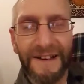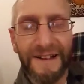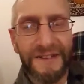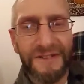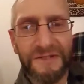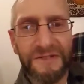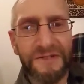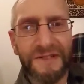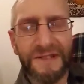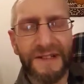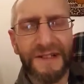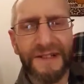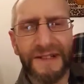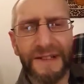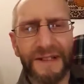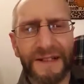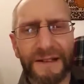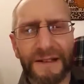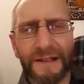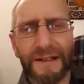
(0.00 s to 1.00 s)
It's just
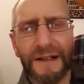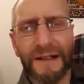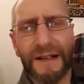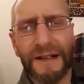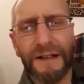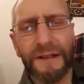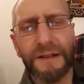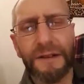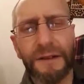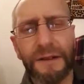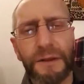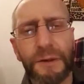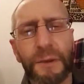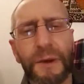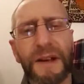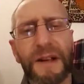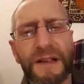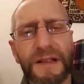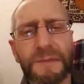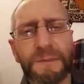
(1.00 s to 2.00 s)
like the
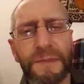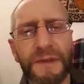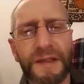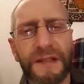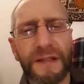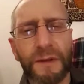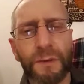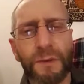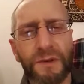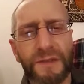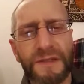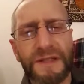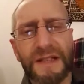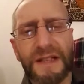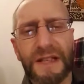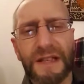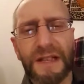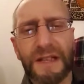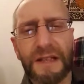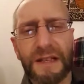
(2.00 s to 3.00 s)
way I explained it was
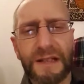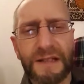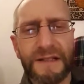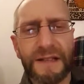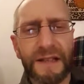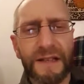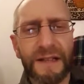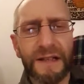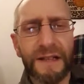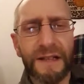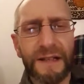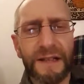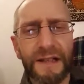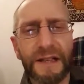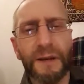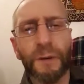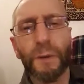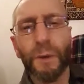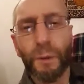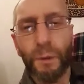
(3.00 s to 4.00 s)
he's like
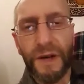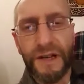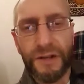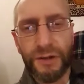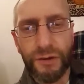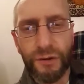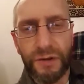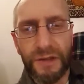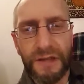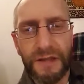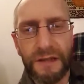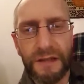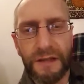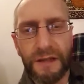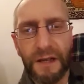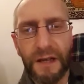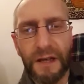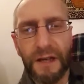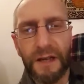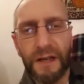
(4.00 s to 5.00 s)
a one-way street
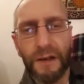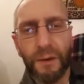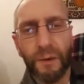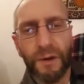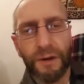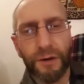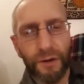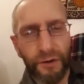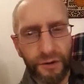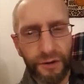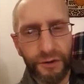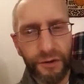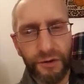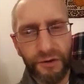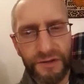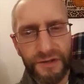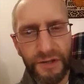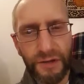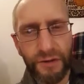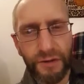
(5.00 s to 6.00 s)
where all the
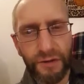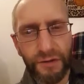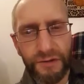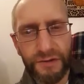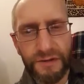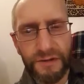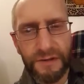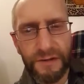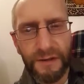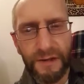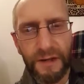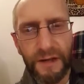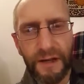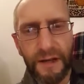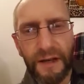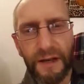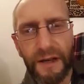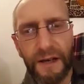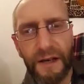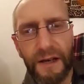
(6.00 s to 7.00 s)
doors are closed,
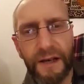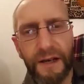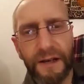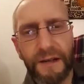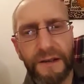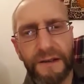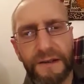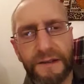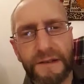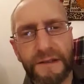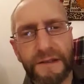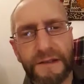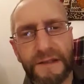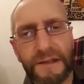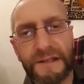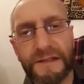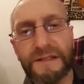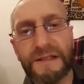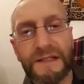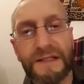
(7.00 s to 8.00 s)
and
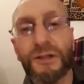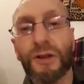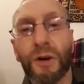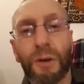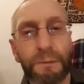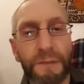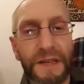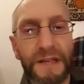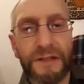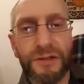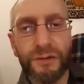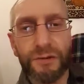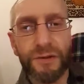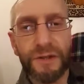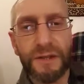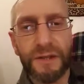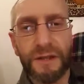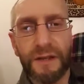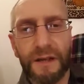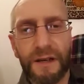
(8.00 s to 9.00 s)
it's called Me
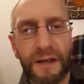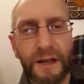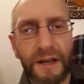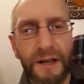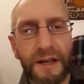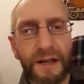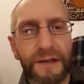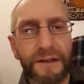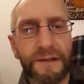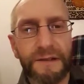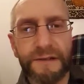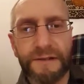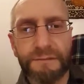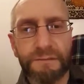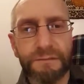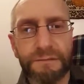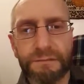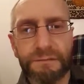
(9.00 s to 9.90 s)
Street. And